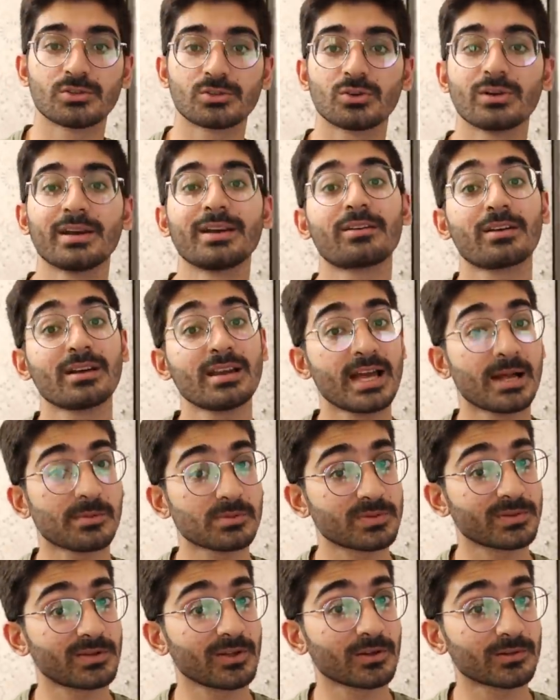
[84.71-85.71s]
So it really
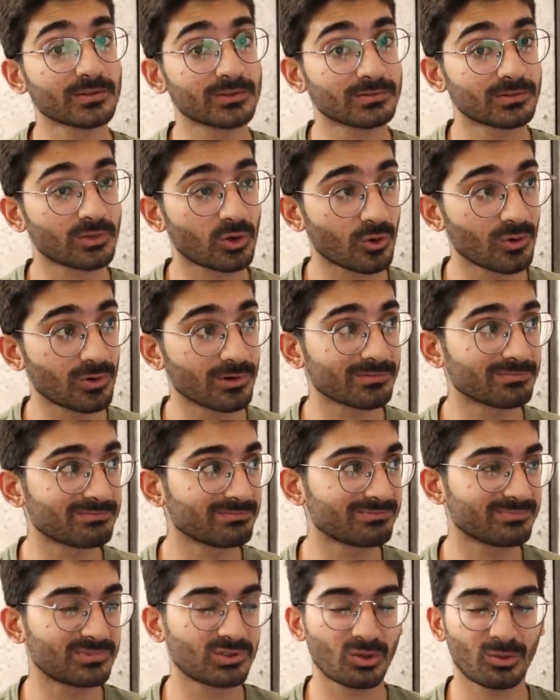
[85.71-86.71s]
helps with your
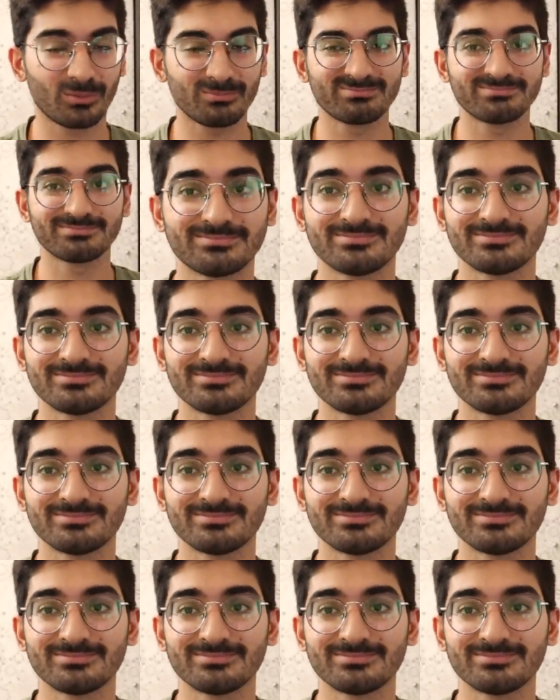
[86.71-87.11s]
throat.